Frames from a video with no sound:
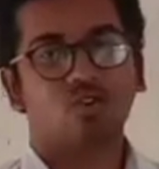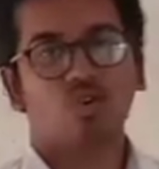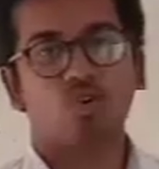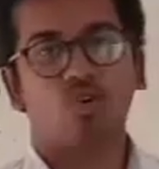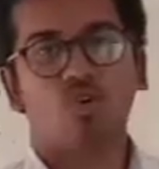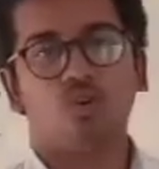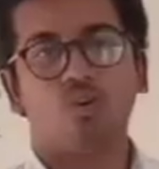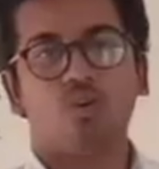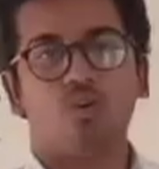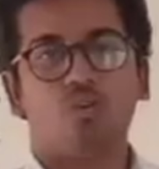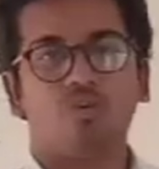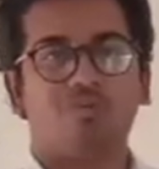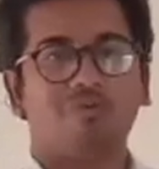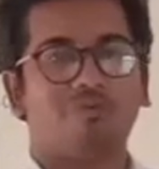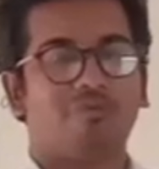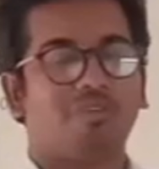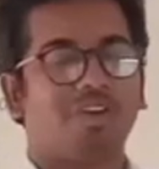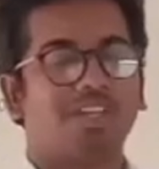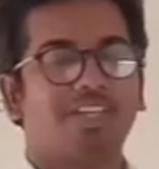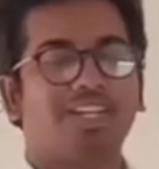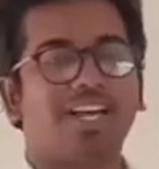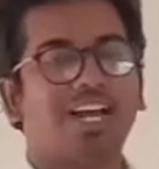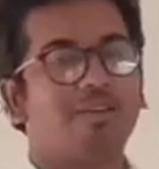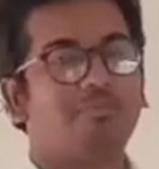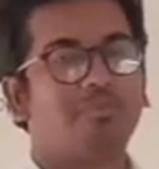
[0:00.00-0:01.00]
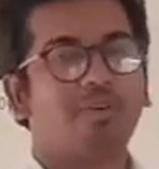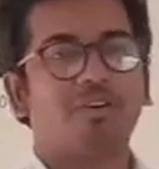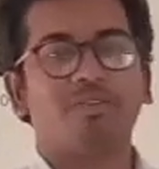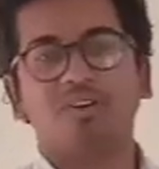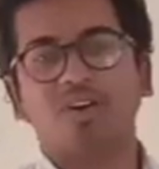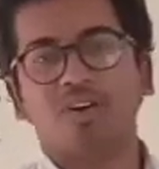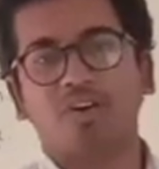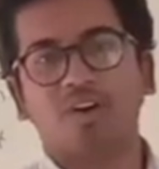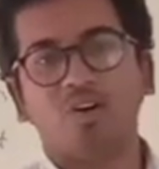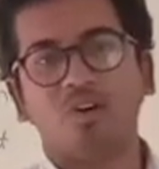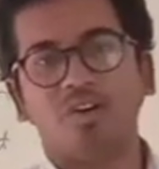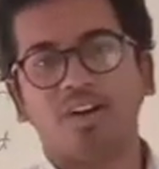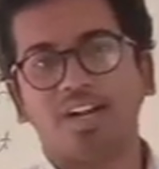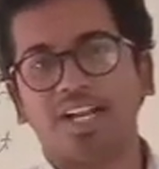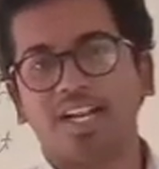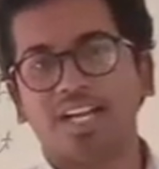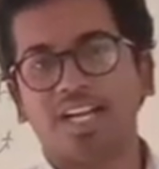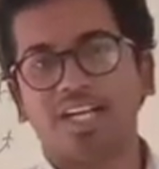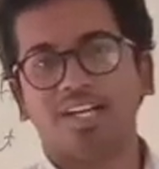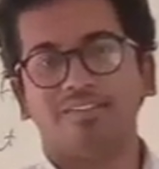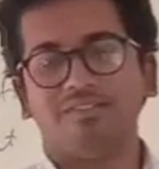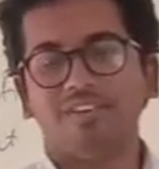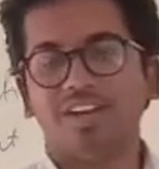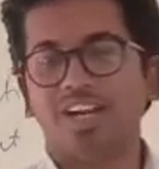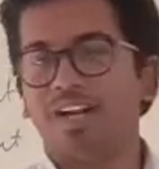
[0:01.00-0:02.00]
So, with the help of
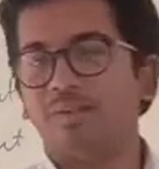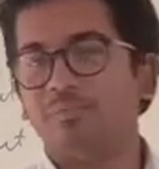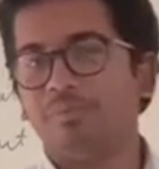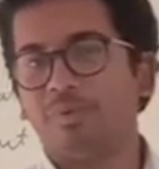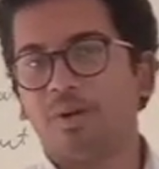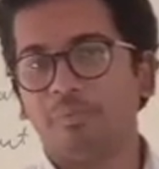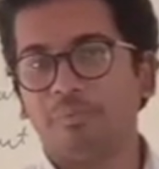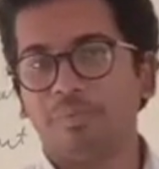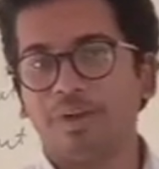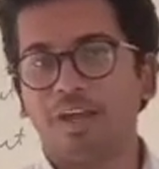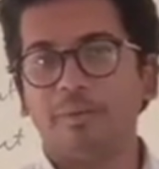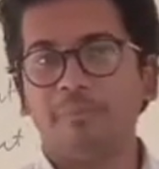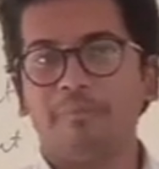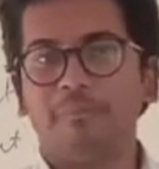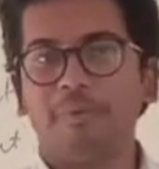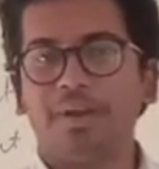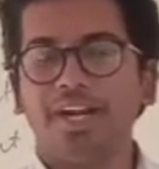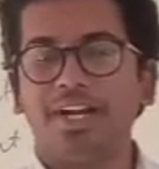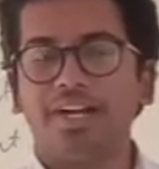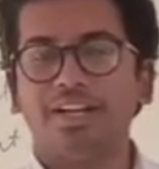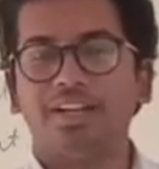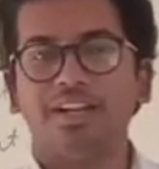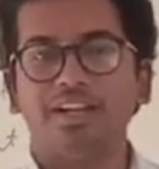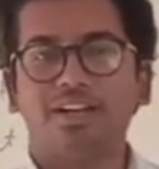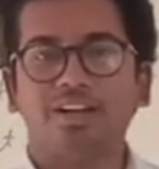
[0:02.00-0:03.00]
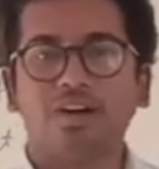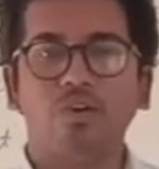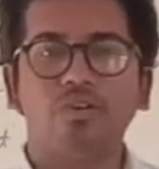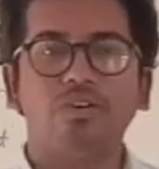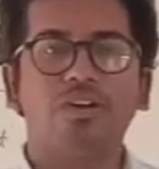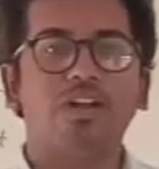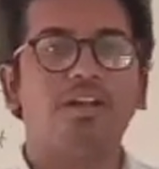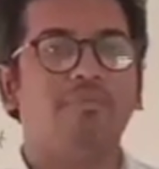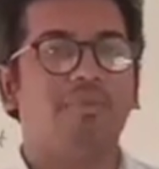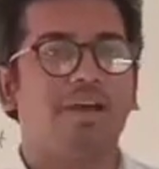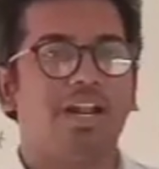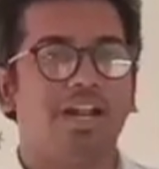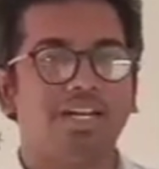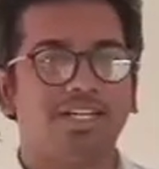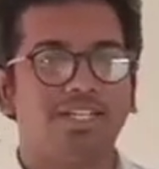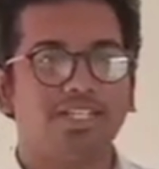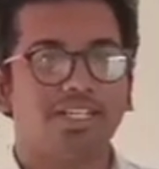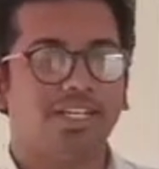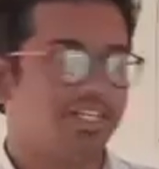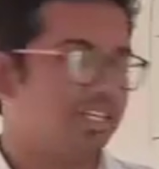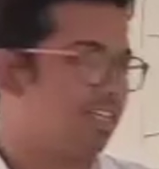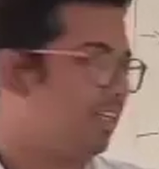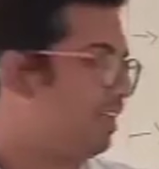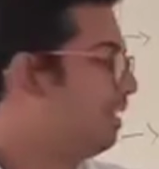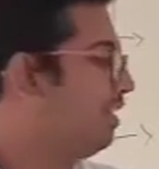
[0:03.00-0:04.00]
accounting, we can prepare P&L account and balance
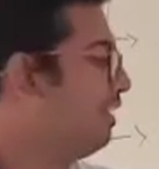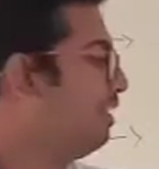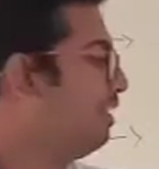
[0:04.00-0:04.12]
sheet.